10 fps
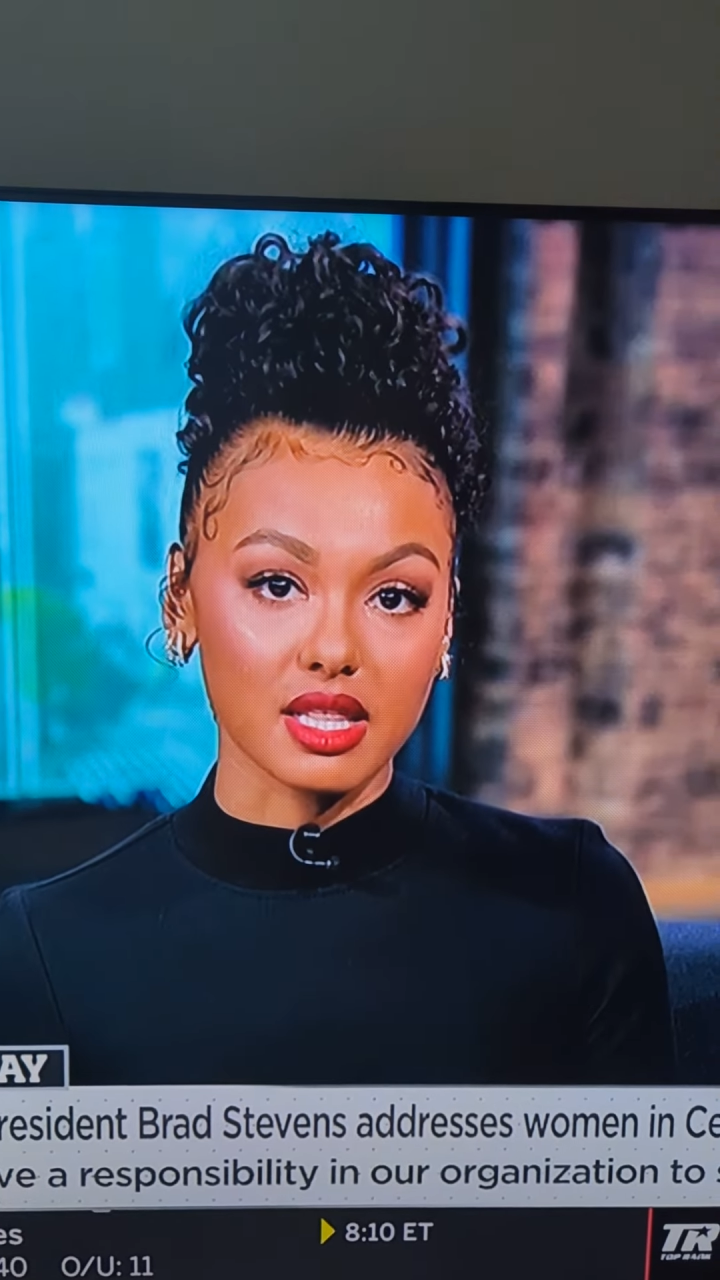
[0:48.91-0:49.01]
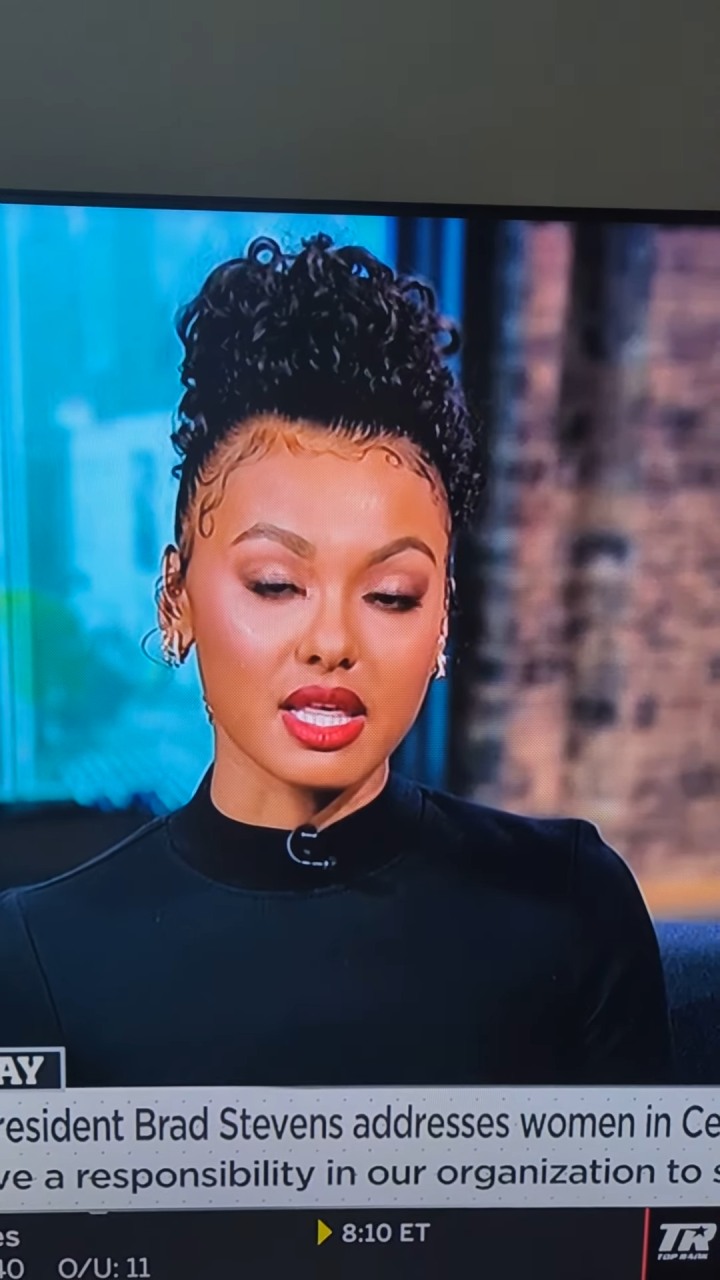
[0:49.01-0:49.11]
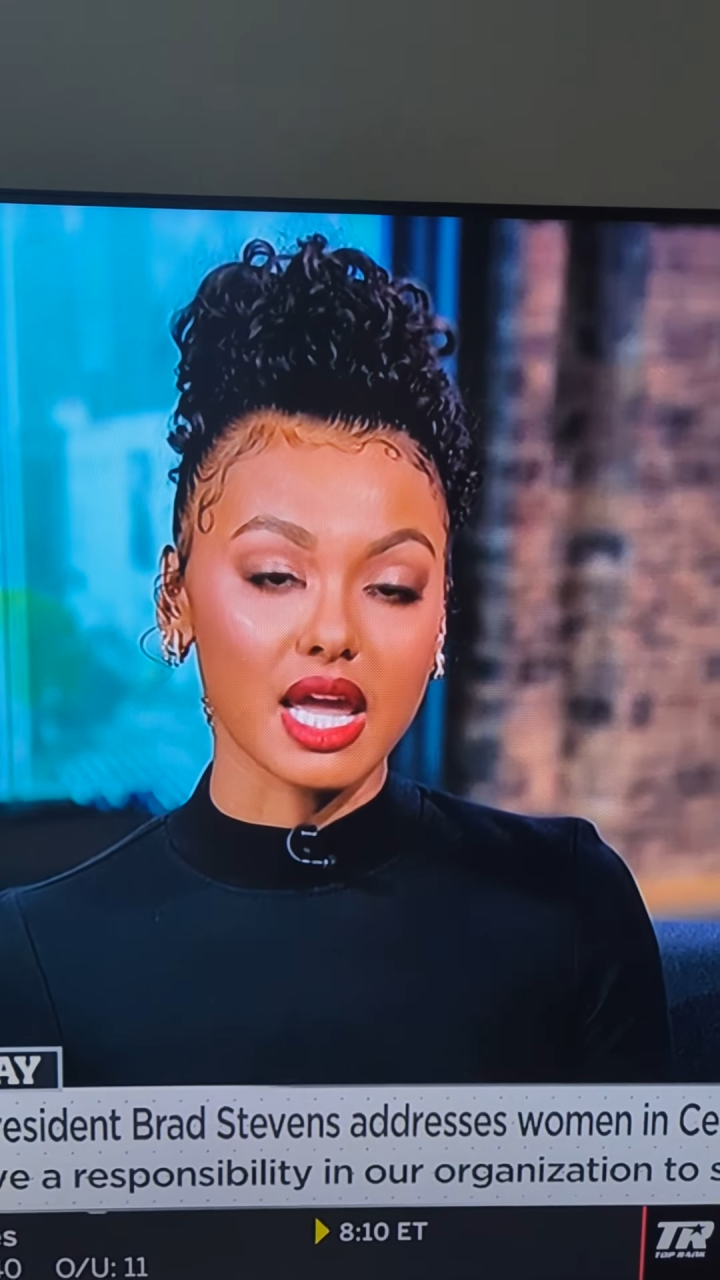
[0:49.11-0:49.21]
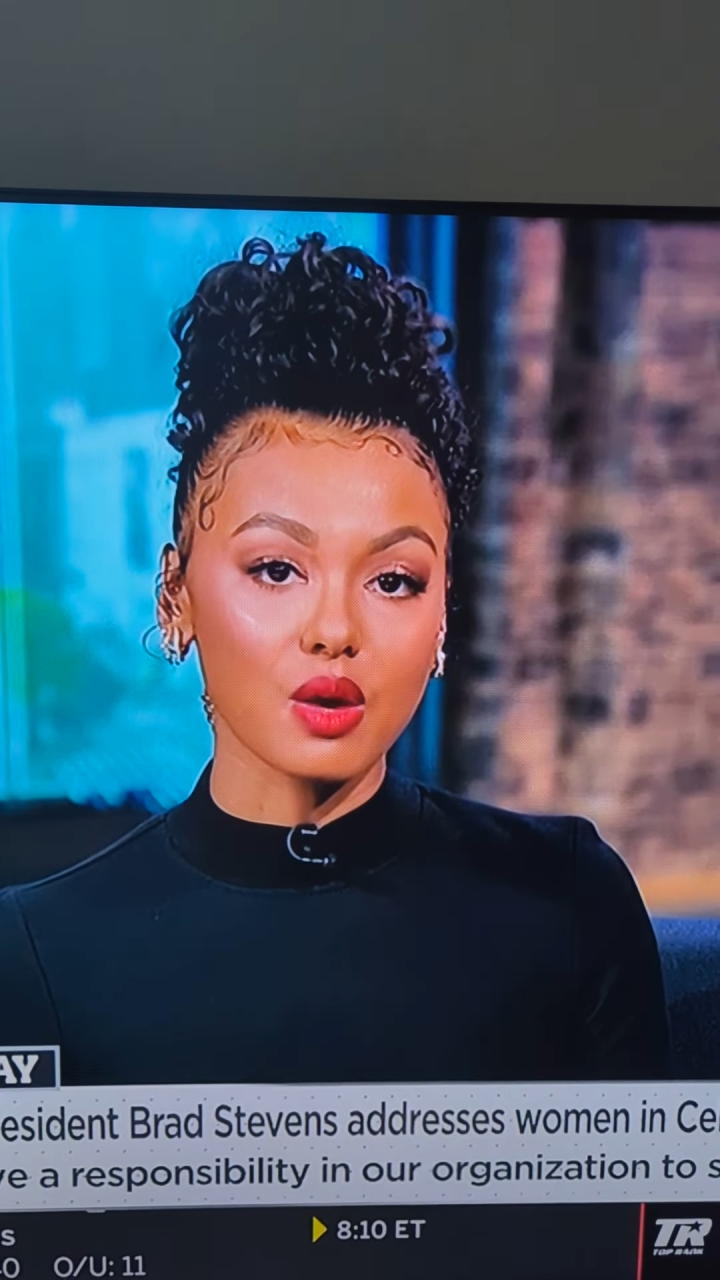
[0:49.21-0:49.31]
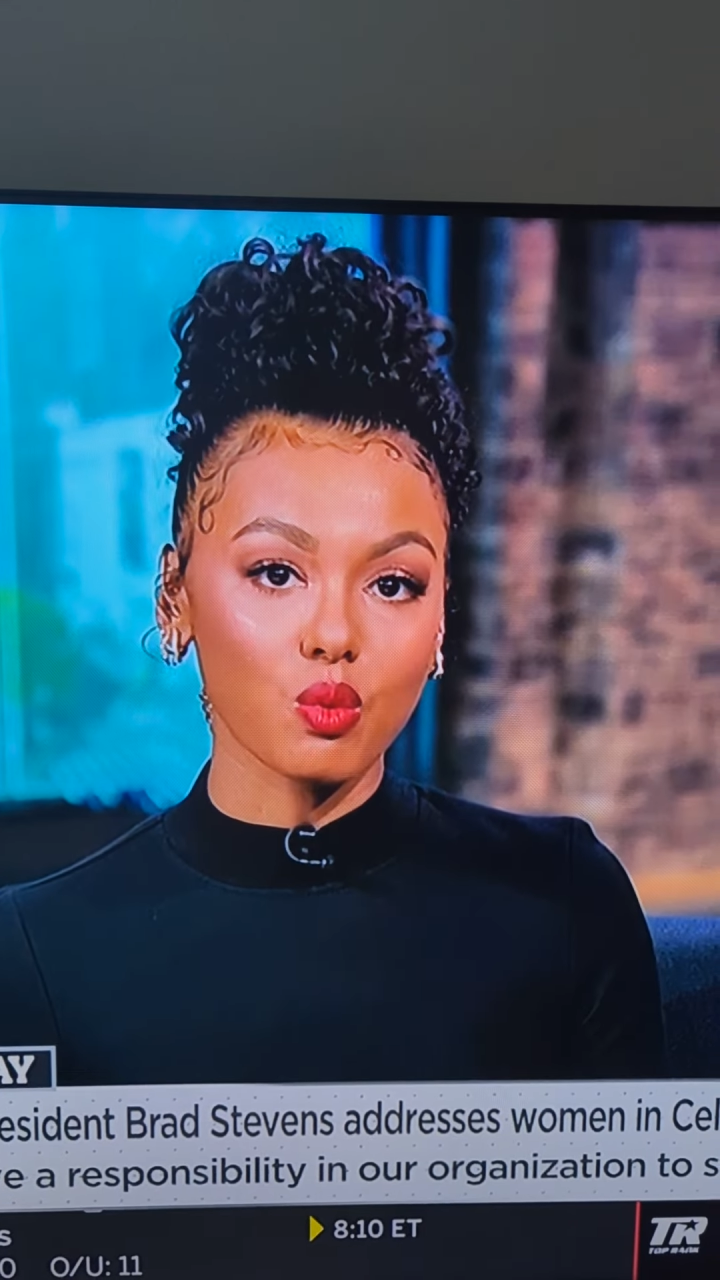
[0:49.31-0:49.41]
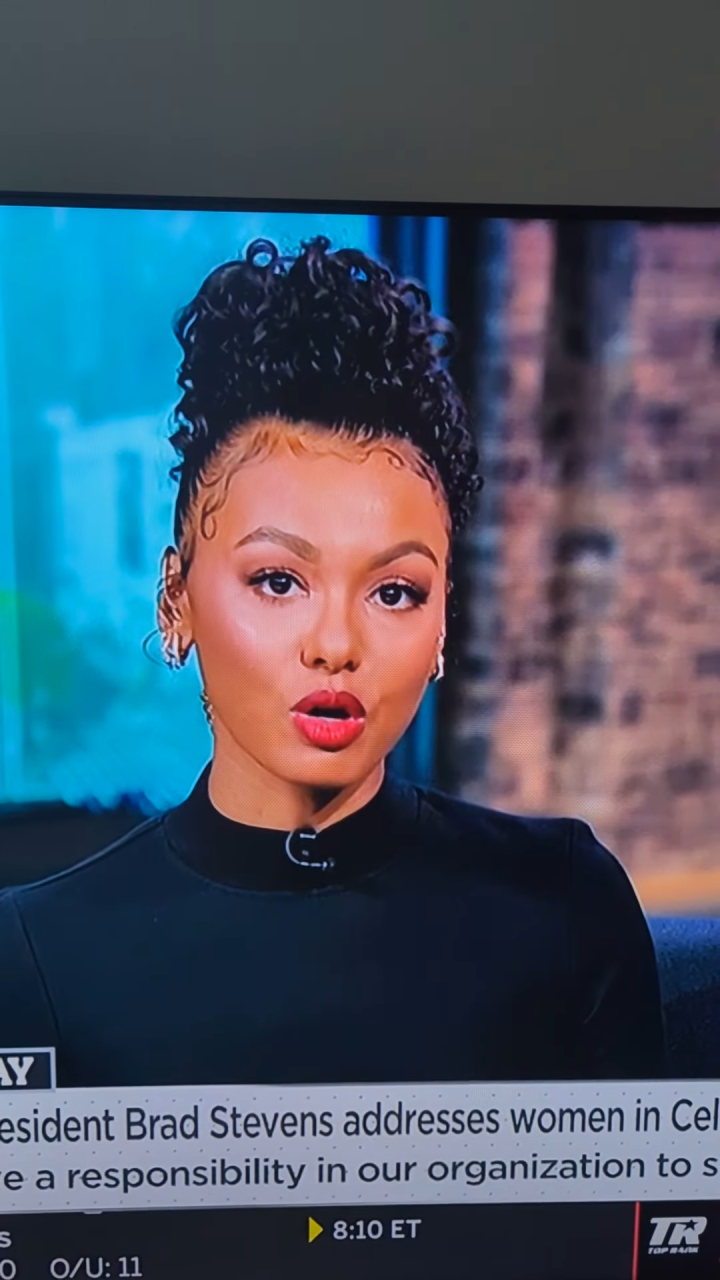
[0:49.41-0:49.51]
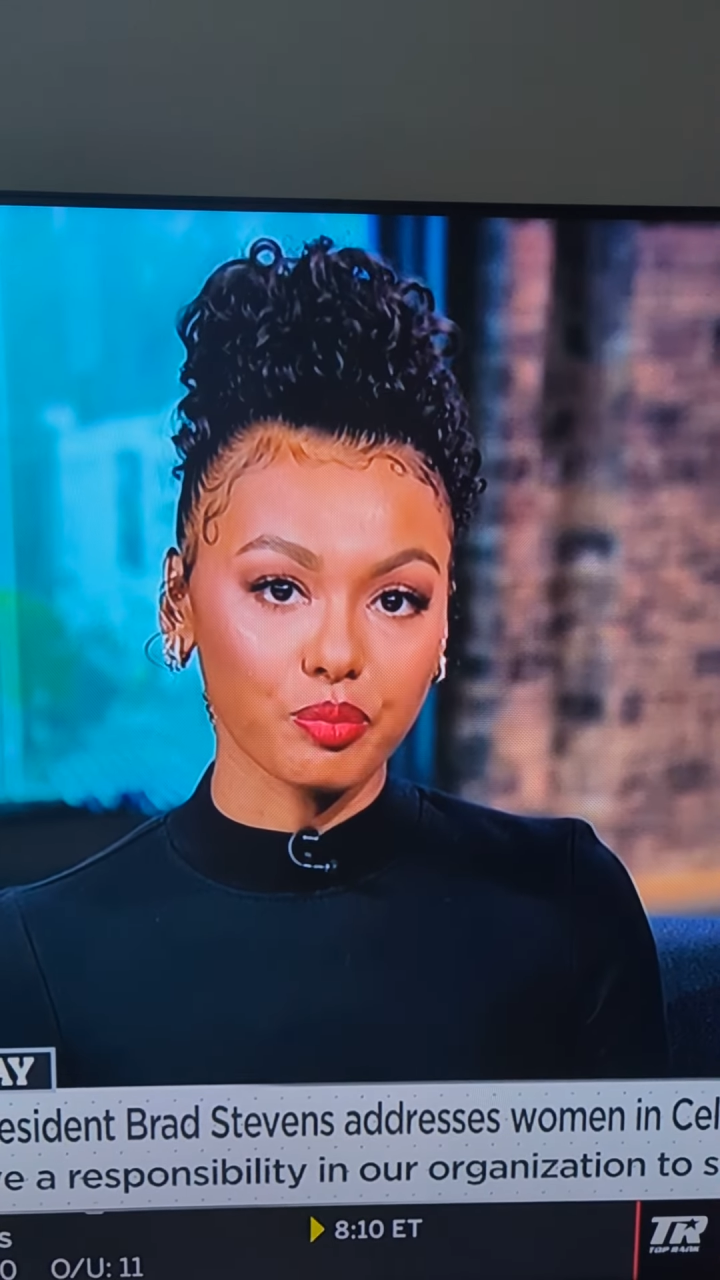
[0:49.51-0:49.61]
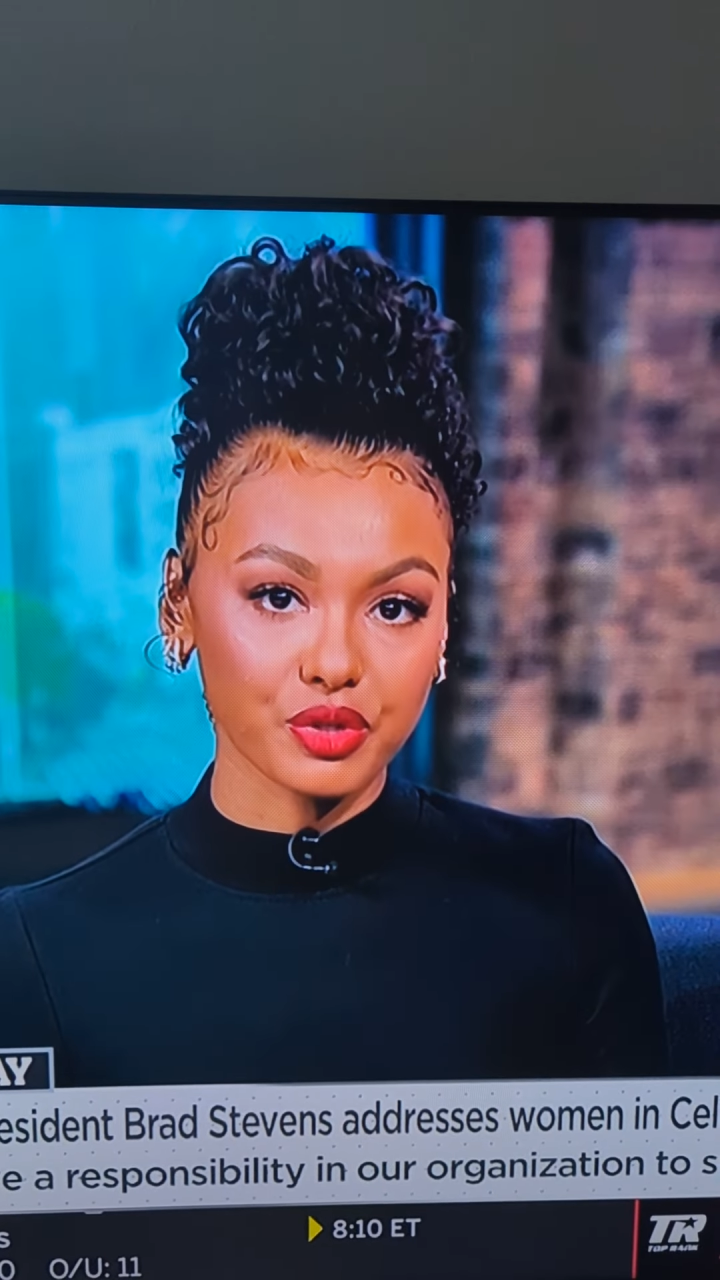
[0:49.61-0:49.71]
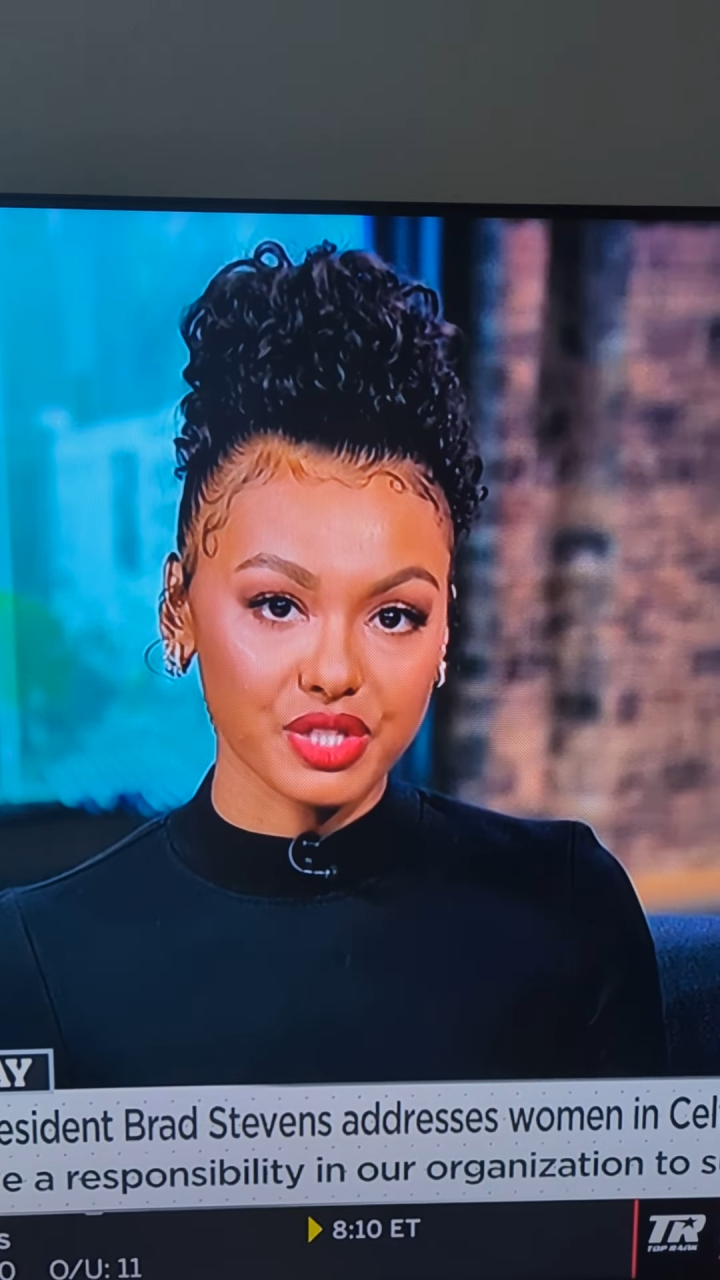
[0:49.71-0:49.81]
that they were